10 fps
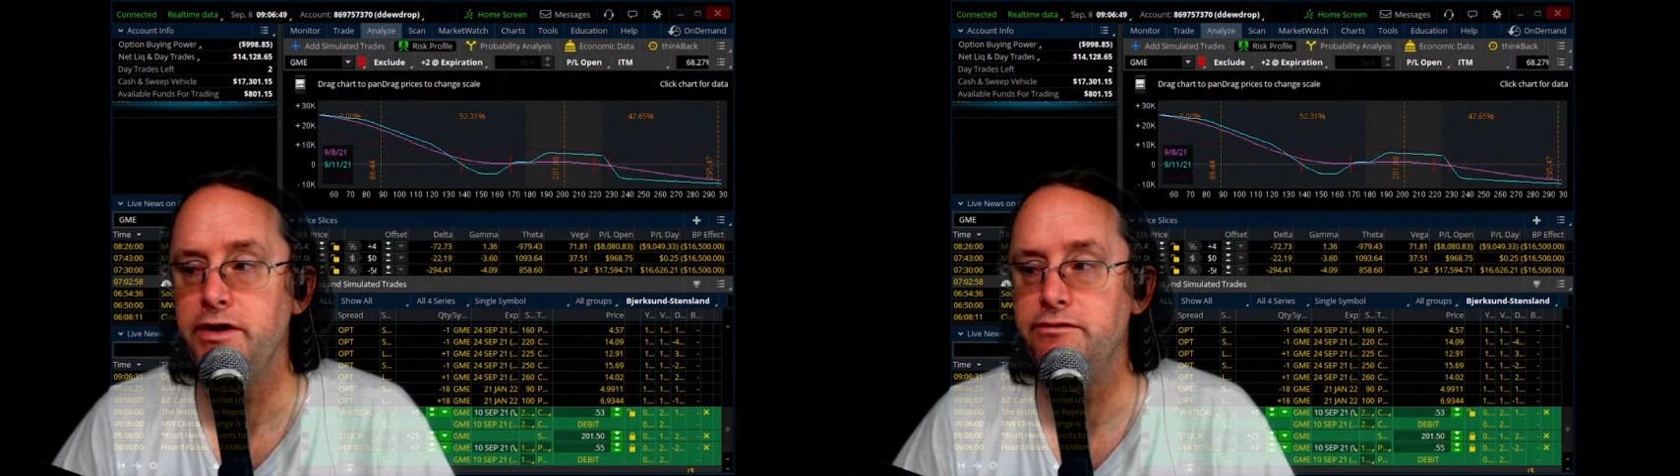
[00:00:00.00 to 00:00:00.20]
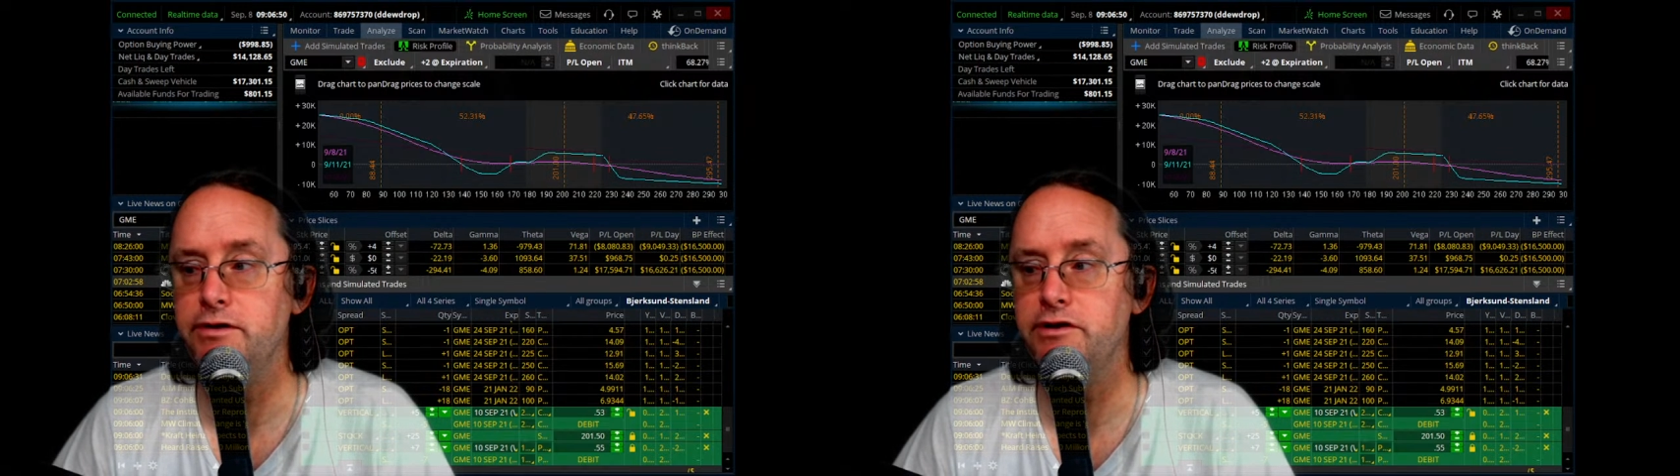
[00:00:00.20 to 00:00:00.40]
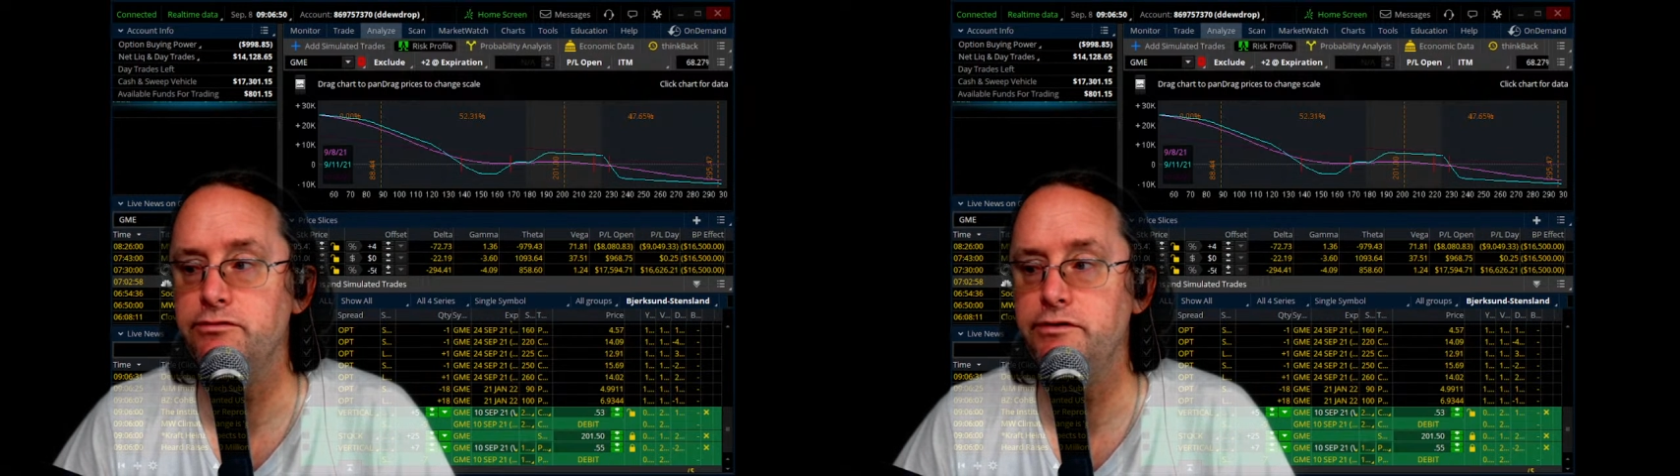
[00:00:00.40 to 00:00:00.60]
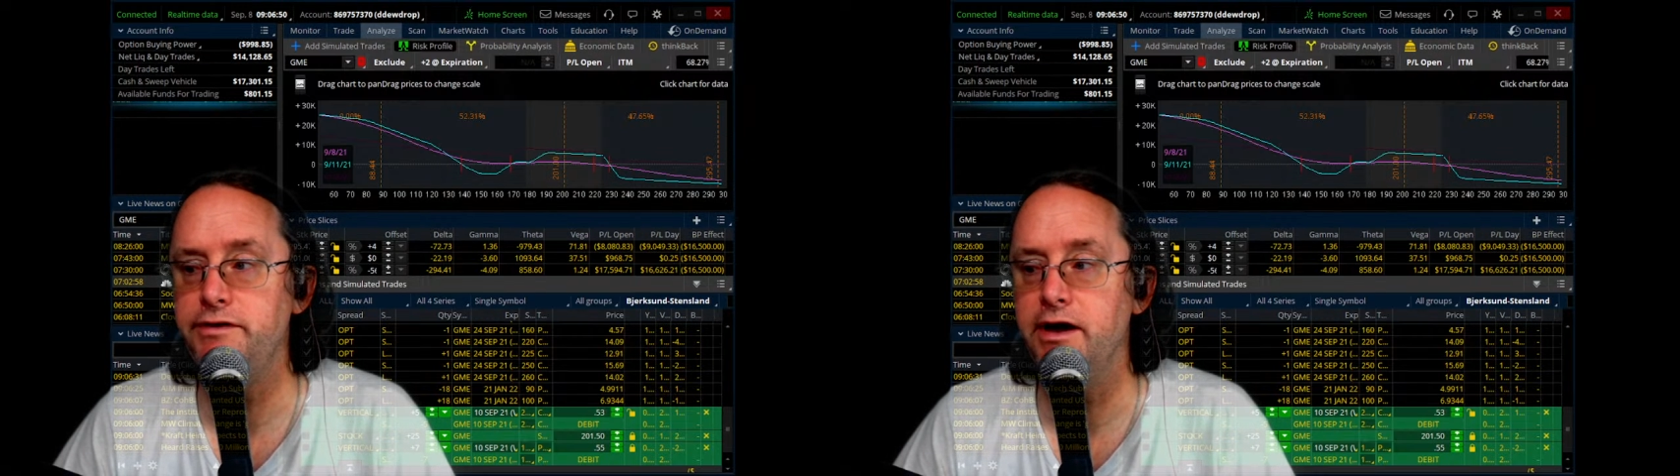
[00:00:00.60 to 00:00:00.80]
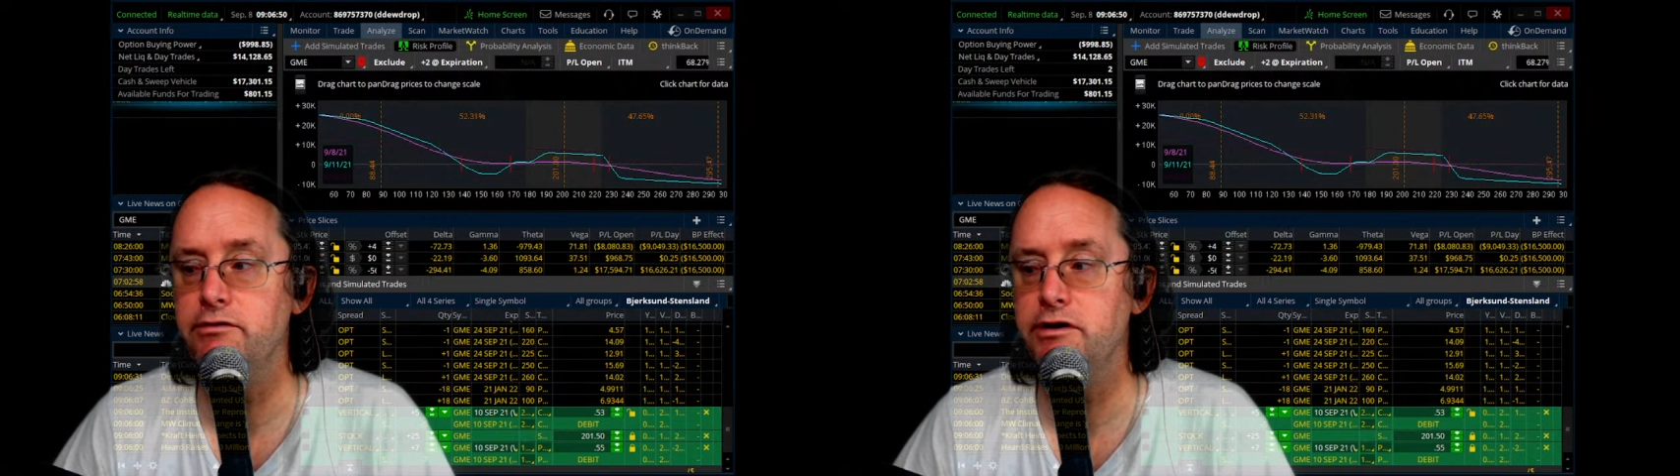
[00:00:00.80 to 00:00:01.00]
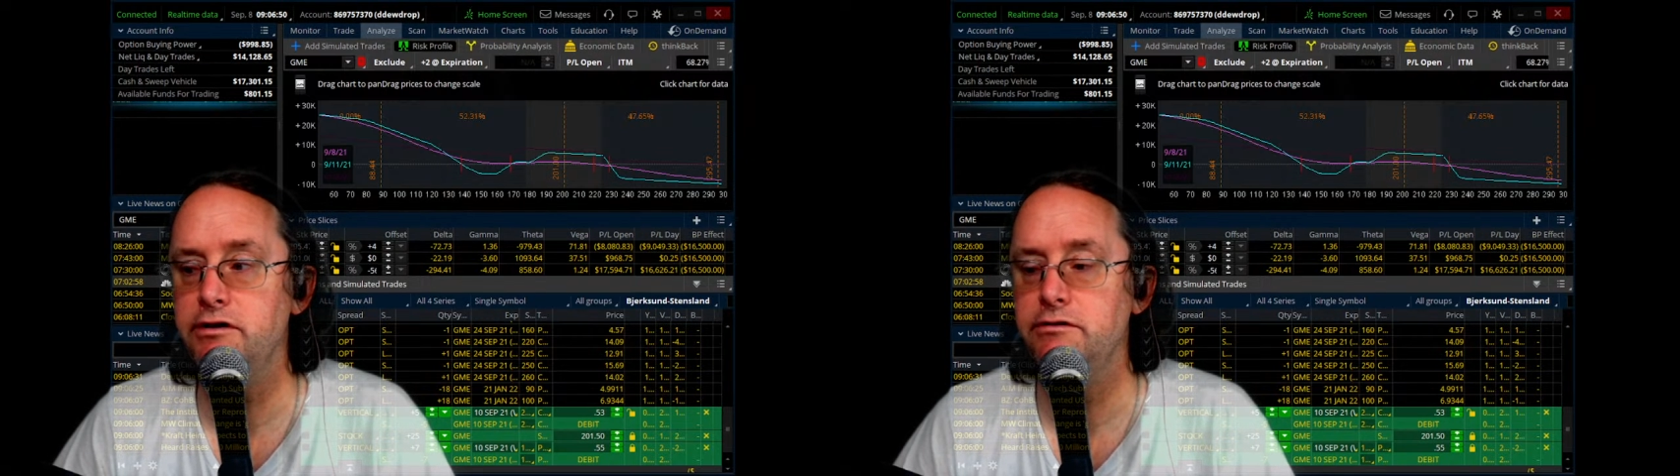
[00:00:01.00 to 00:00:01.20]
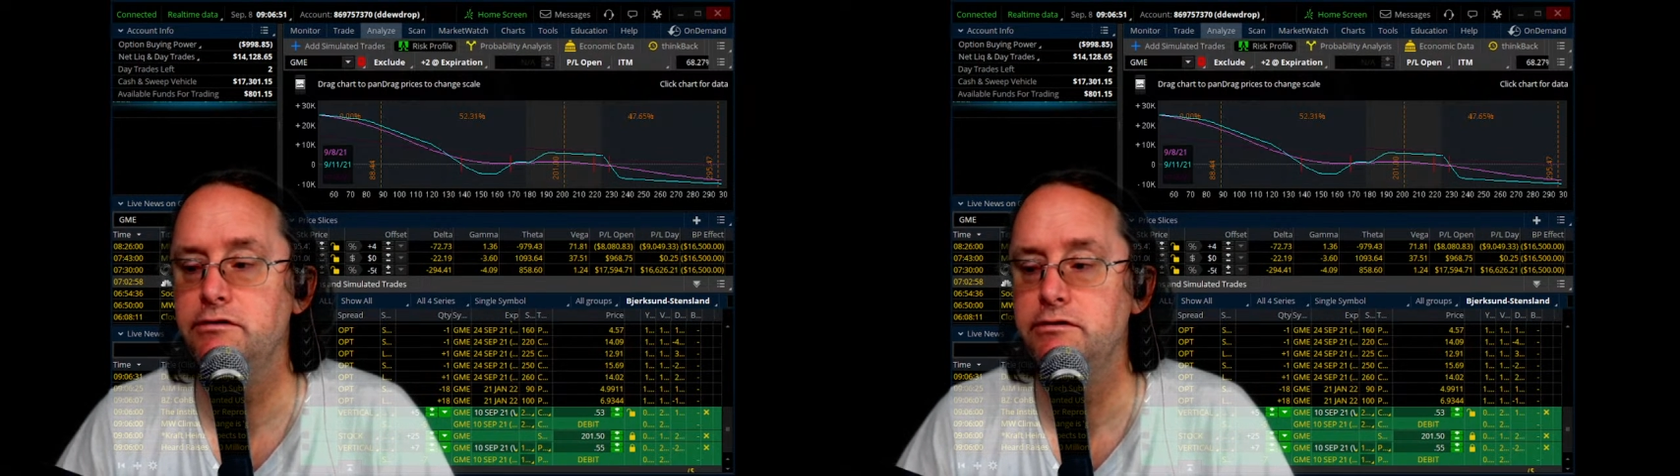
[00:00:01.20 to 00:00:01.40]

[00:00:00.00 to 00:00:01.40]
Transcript: intellectual integrity.